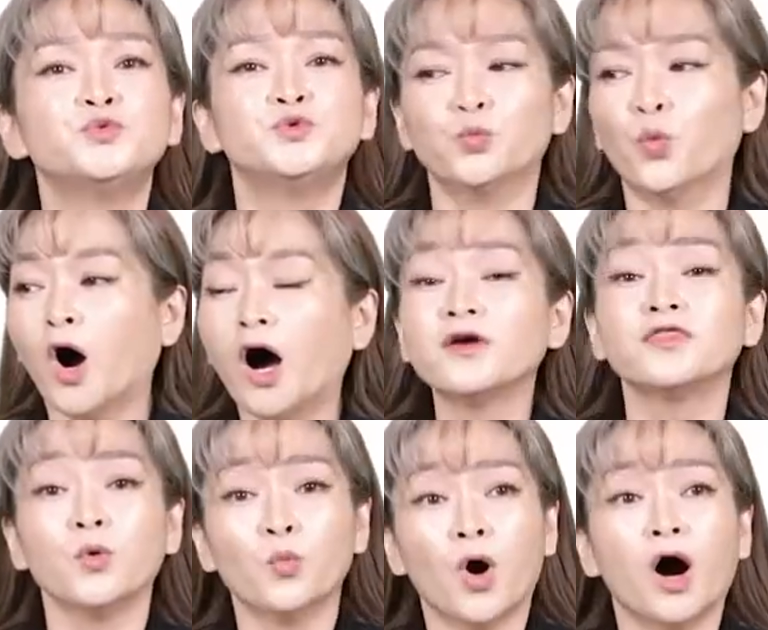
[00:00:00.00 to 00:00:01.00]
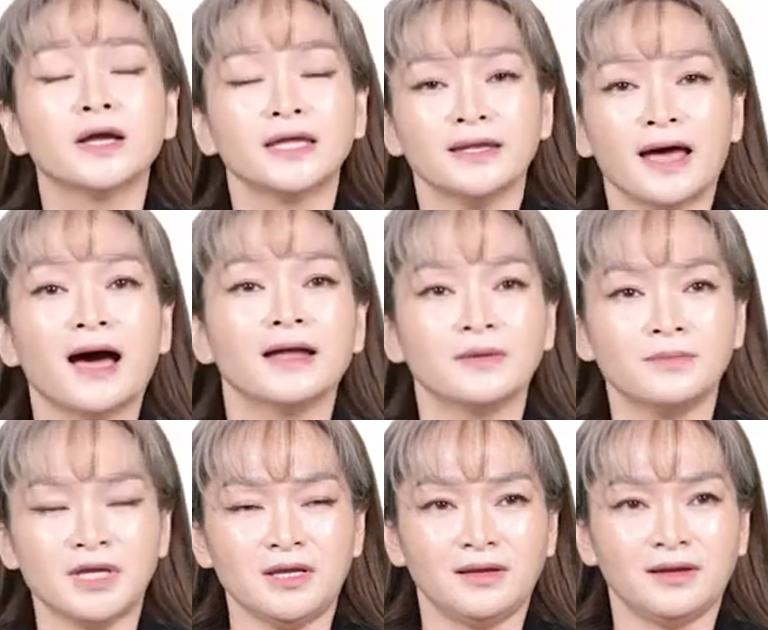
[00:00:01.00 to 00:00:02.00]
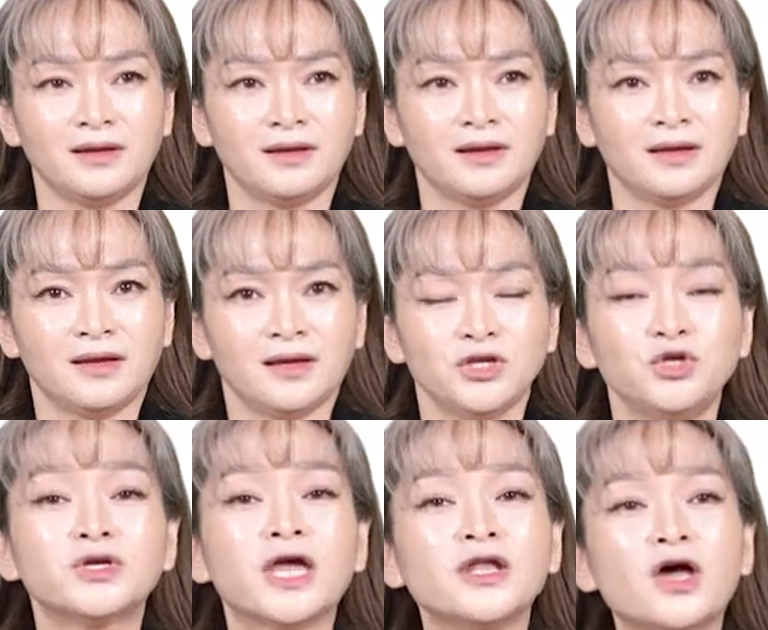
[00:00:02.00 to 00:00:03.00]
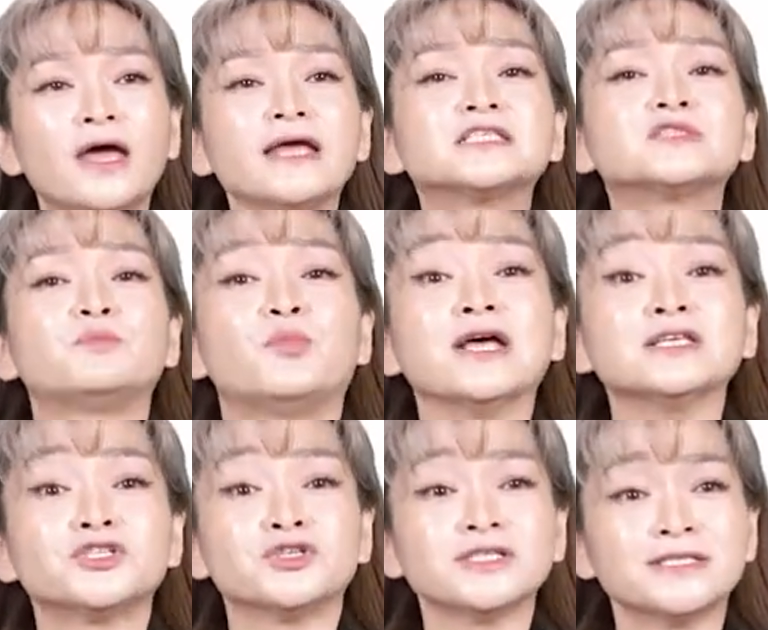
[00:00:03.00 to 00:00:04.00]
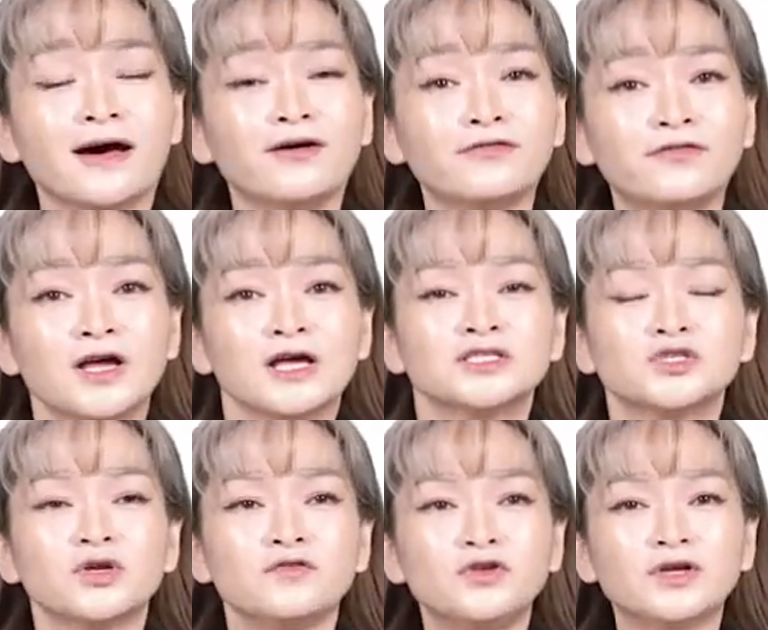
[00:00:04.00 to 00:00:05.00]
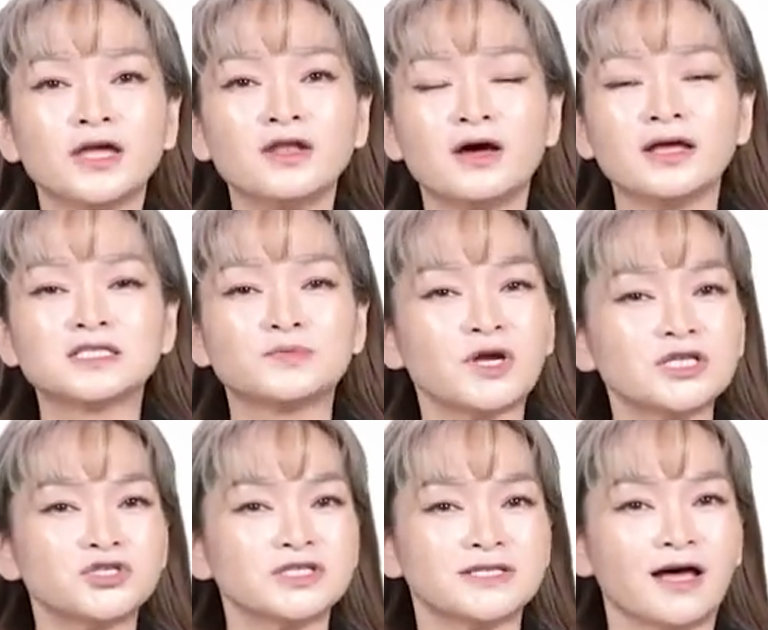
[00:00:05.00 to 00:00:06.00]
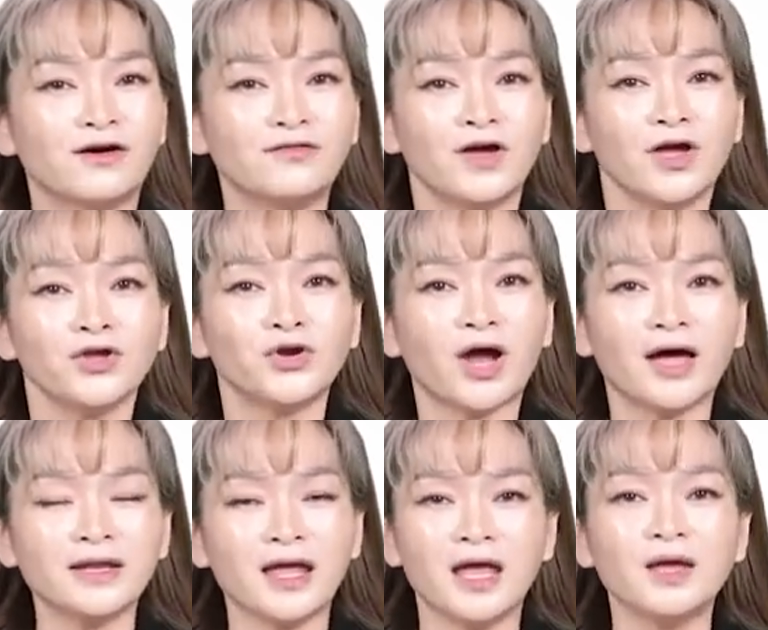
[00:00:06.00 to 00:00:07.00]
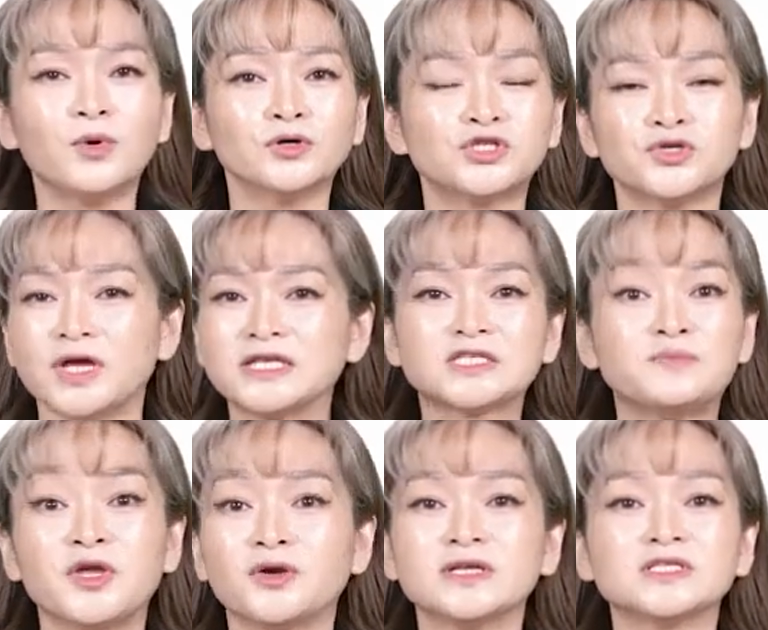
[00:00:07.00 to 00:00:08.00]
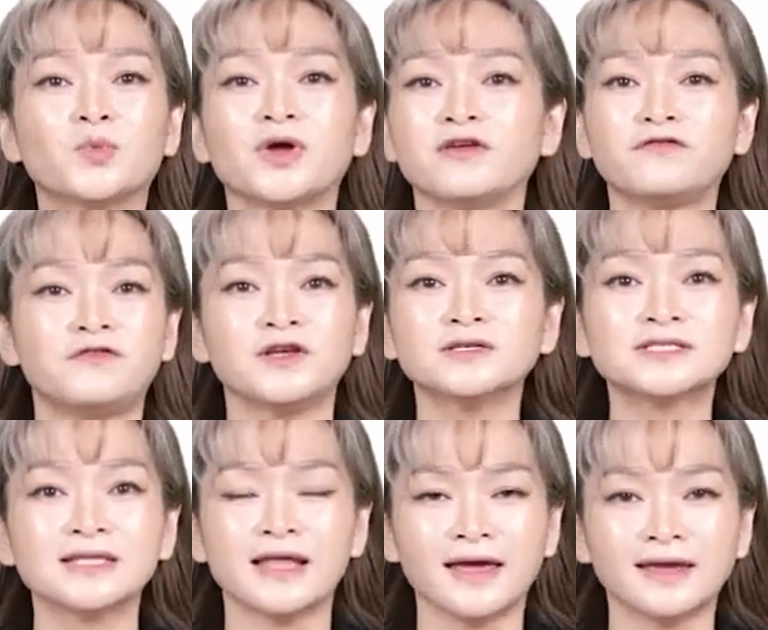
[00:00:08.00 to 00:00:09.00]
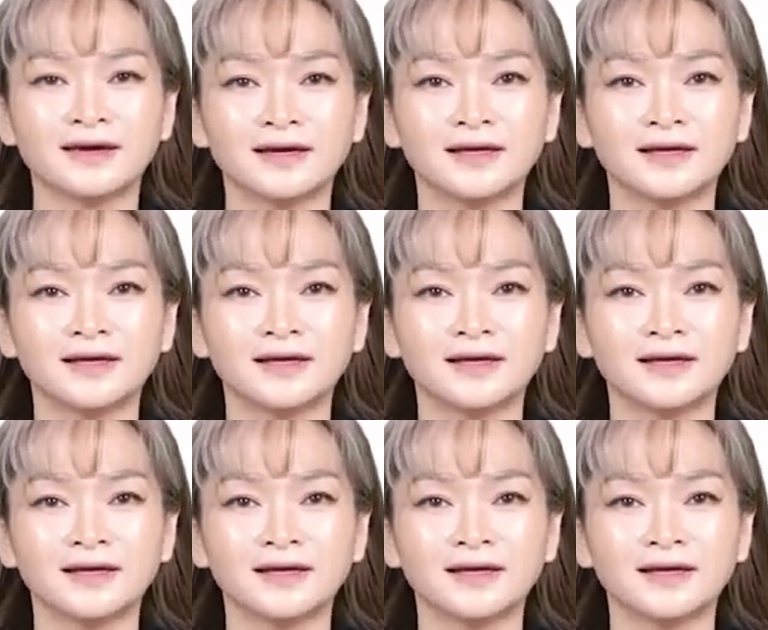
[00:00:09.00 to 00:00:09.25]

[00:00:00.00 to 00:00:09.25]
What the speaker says: walk the walk in Atomy, you cannot express yourself. So if you cannot express yourself, you're unable to experience what it feels like.